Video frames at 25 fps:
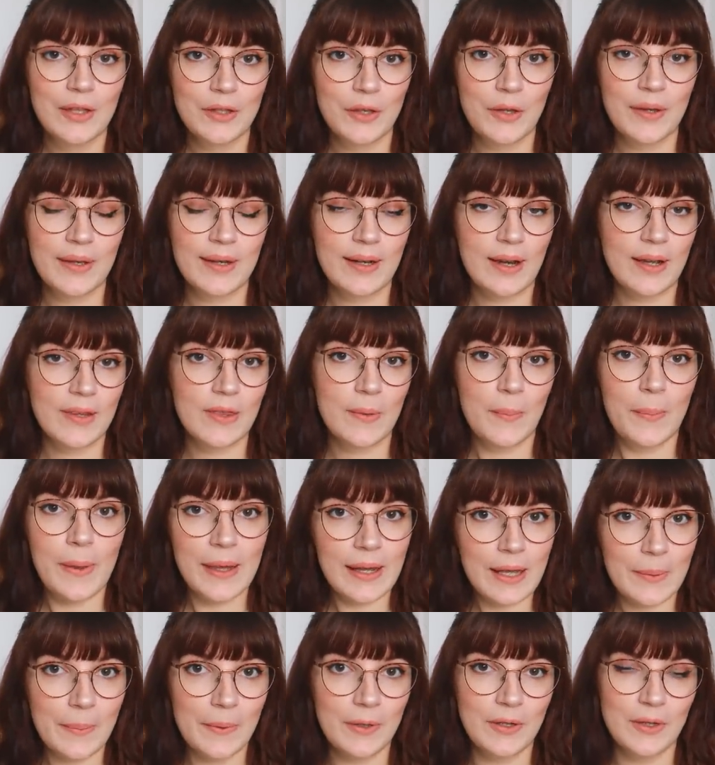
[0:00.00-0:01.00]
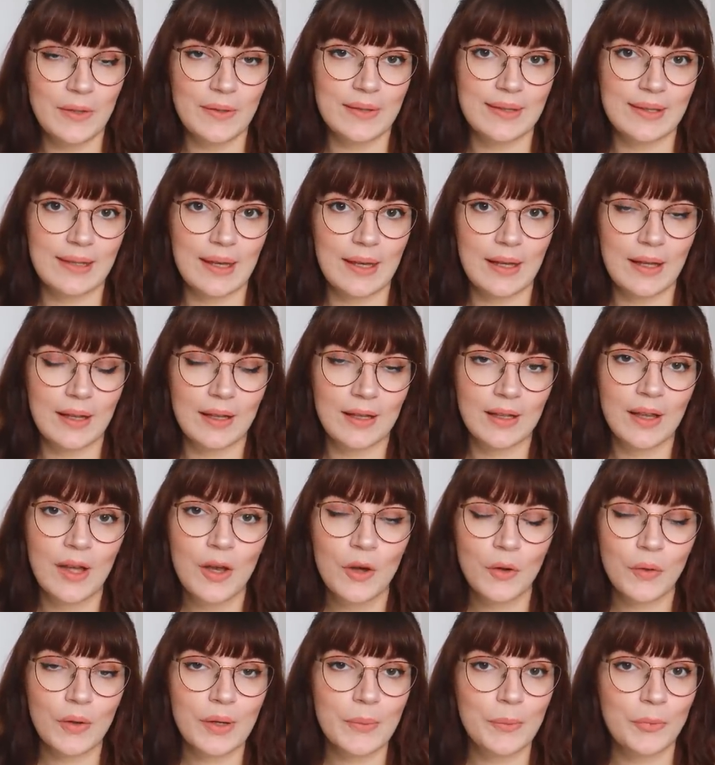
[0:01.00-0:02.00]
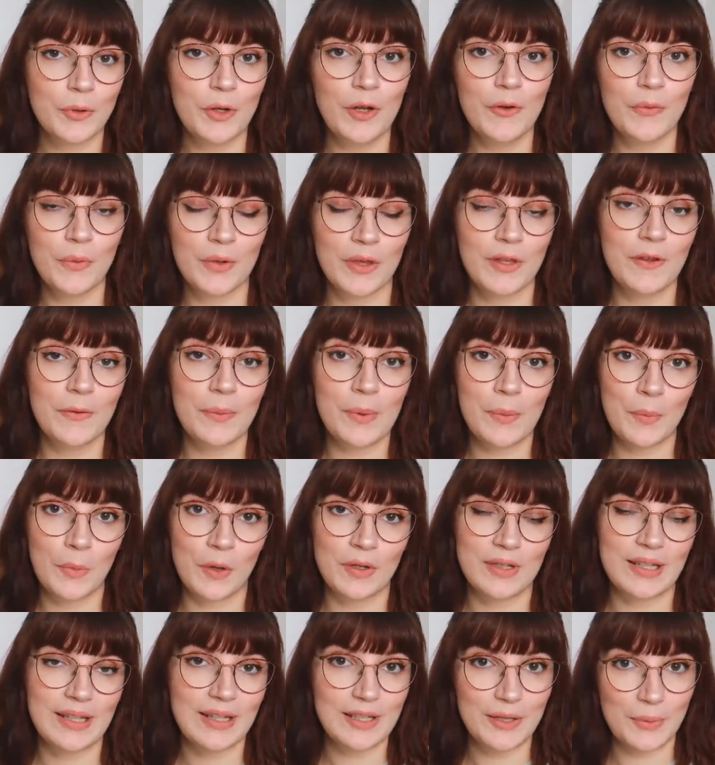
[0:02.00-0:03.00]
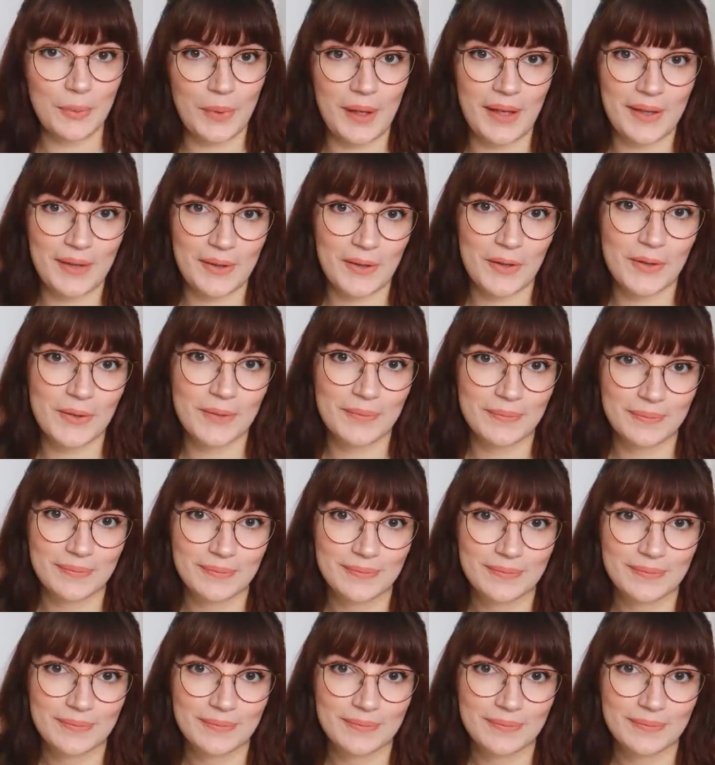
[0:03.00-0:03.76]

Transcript: you can either pick up a new skill or improve one that you've been wanting to work on.